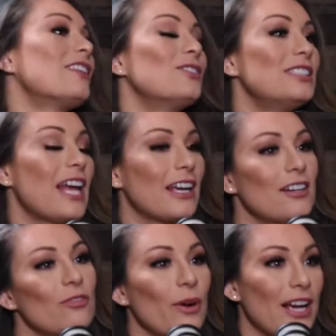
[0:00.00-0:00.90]
in those
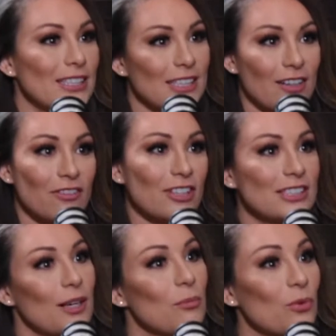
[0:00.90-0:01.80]
negative ways, like for
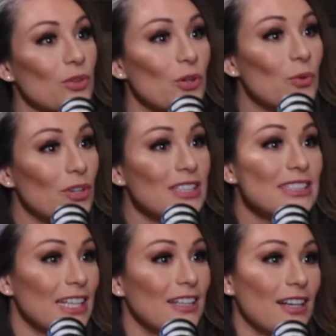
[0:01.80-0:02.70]
example with the
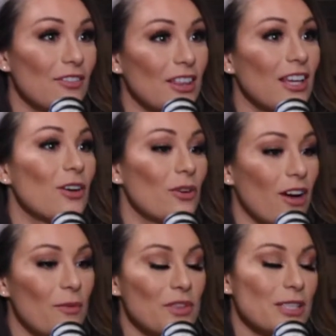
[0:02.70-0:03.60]
quarantine and everything going
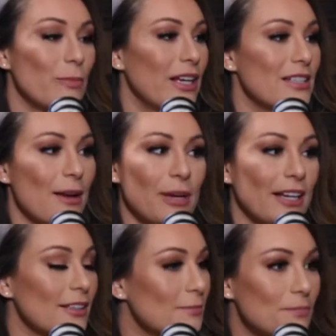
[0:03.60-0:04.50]
on with this
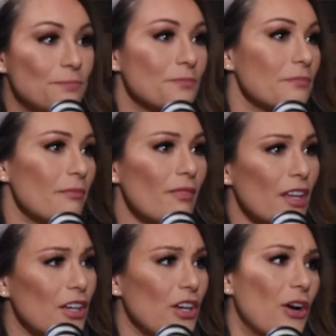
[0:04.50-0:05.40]
pandemic,
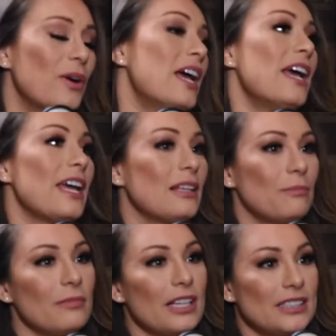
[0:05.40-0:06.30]
you know,
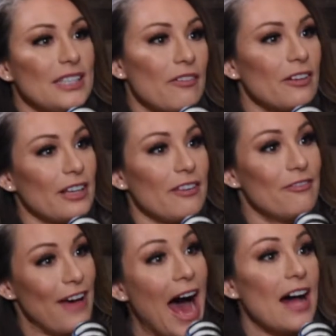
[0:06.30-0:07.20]
it is definitely a
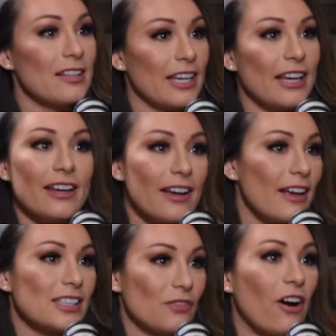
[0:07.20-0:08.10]
valley
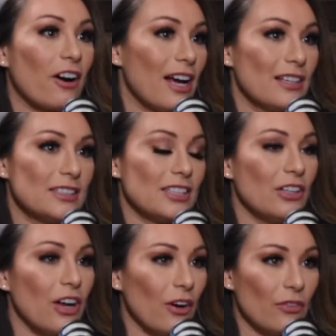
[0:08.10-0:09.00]
as far as, you
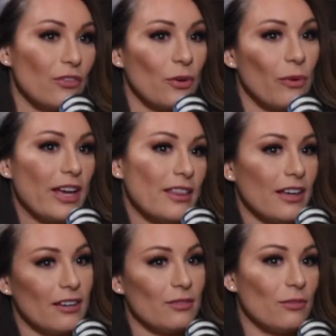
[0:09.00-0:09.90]
know, the way
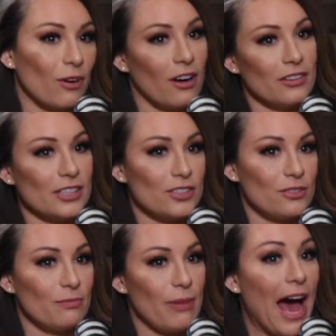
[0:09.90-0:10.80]
that we're on this
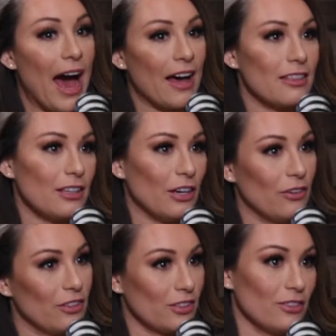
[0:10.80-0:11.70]
path. You
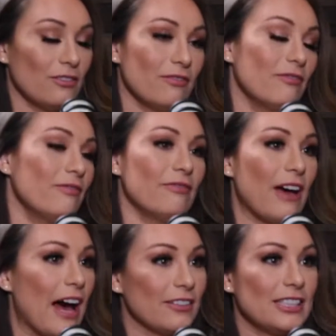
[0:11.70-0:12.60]
know, there are
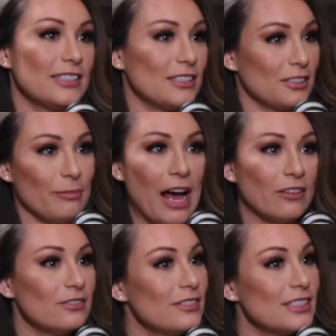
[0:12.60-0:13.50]
valleys, there's
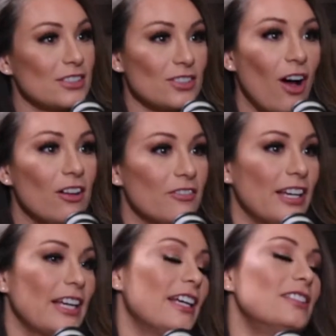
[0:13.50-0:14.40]
mountains, there's all of
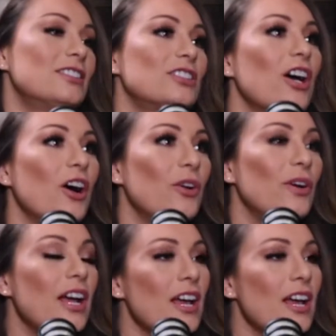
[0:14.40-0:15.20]
it. And so,